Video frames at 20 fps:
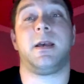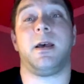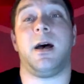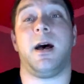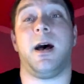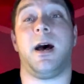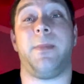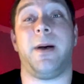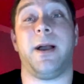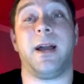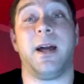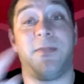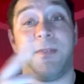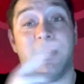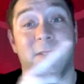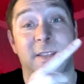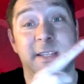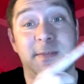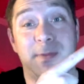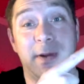I got it for
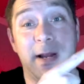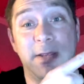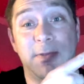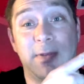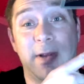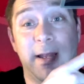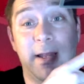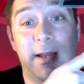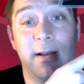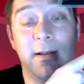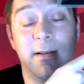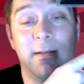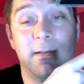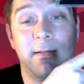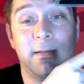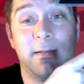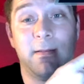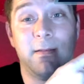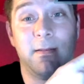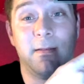this price right here.
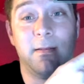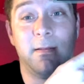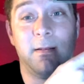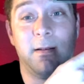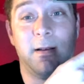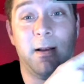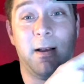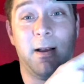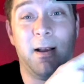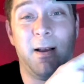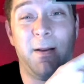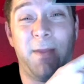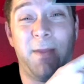And